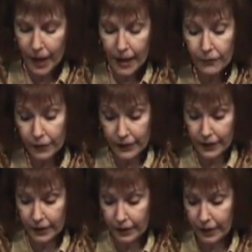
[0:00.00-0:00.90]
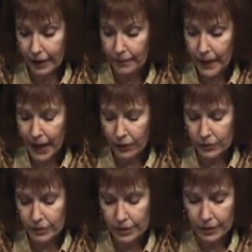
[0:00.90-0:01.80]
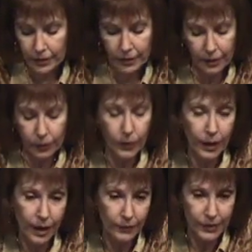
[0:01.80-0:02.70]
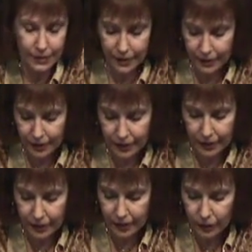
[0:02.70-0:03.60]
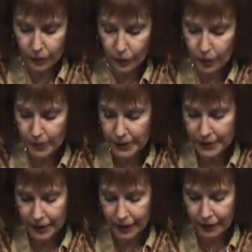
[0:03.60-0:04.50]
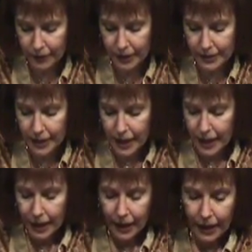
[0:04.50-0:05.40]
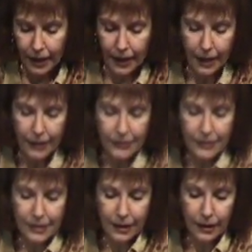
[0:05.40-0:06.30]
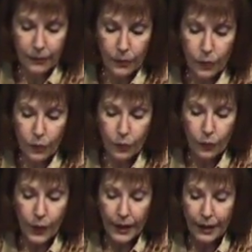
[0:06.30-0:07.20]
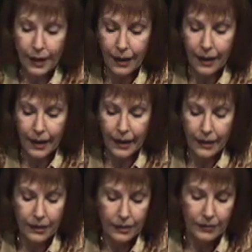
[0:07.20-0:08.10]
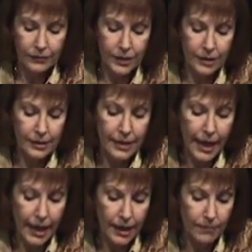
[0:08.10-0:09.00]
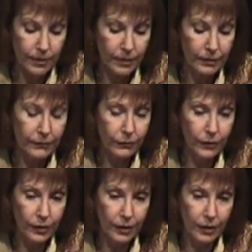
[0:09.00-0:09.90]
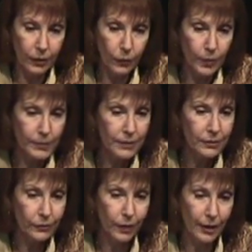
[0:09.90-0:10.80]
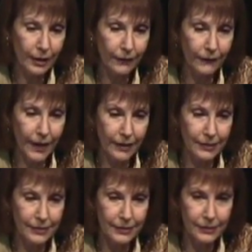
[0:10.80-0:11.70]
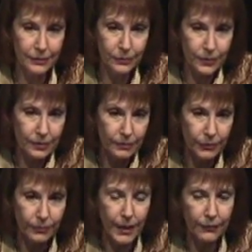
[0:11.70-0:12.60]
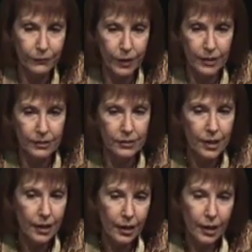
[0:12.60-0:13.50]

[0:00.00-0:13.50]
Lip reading: everything about what I was studying in women's diaries. And when I did a tape of women's erotic fantasies with some of my friends,